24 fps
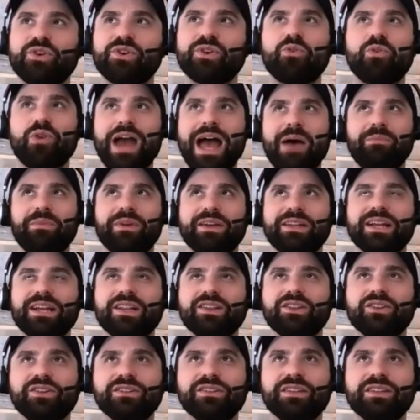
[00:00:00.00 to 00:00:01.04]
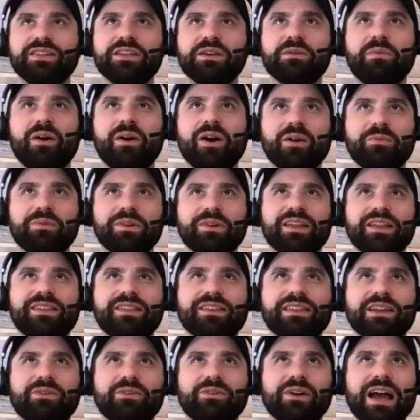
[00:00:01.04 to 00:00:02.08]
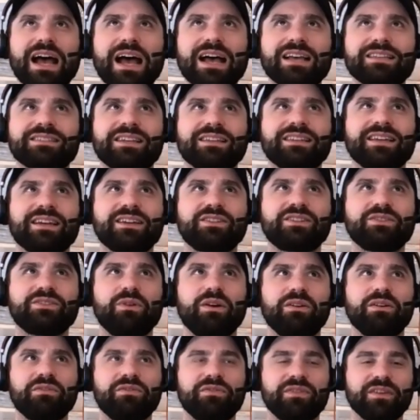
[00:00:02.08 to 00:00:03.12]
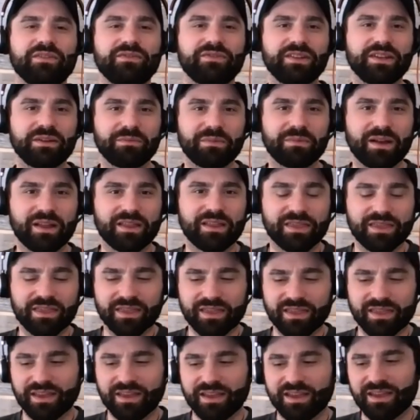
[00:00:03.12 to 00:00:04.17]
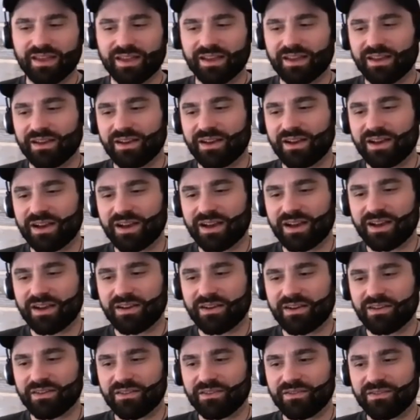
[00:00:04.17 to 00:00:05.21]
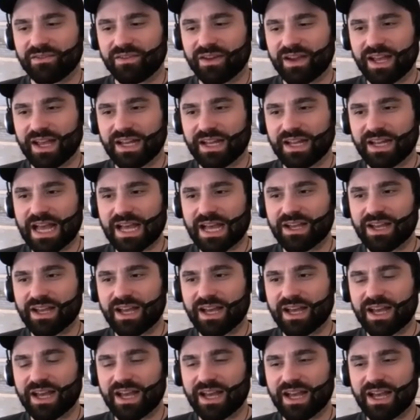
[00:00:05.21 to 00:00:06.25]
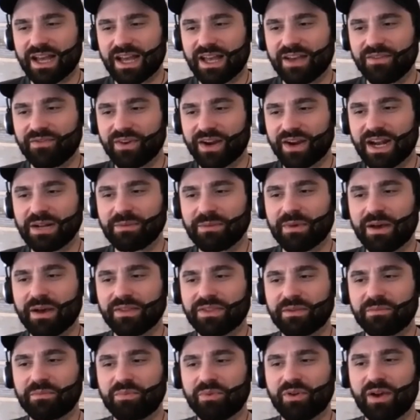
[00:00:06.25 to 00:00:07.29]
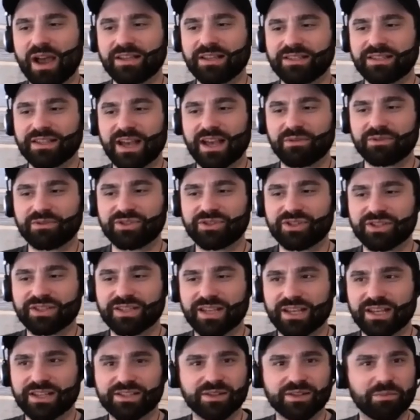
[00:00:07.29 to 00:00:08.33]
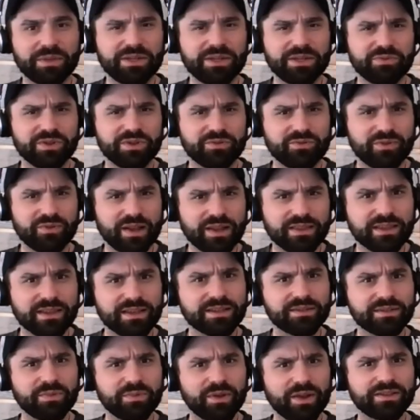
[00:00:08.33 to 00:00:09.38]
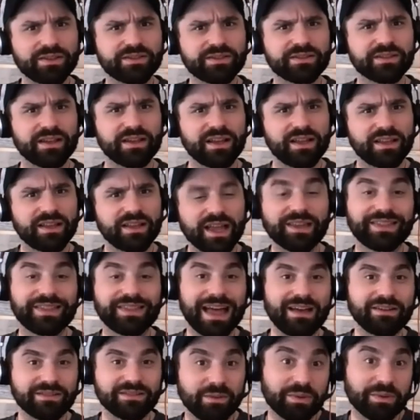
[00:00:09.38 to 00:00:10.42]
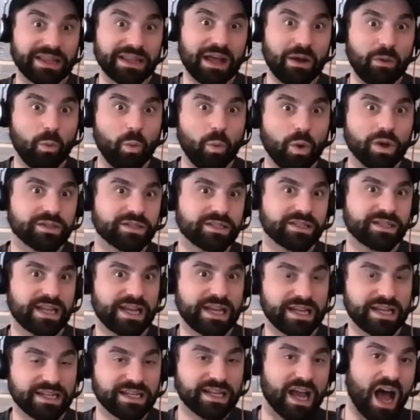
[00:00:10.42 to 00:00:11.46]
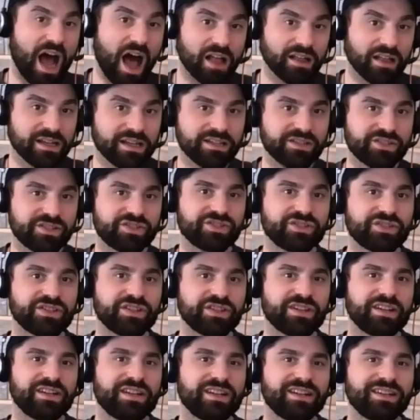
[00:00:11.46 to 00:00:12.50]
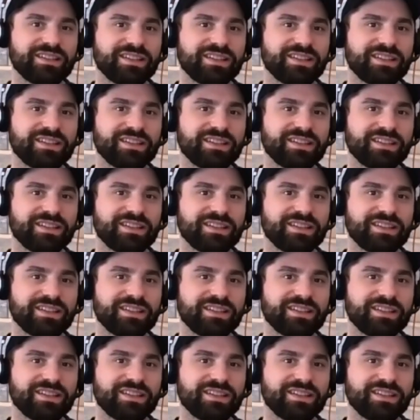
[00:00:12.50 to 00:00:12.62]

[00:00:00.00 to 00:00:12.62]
crappy. And I looked at the apartment. I think they were asking like twelve fifty a month, uh, and I I forget about the price. I was just like somebody would rent this place, like that somebody that wasn't in college, yeah.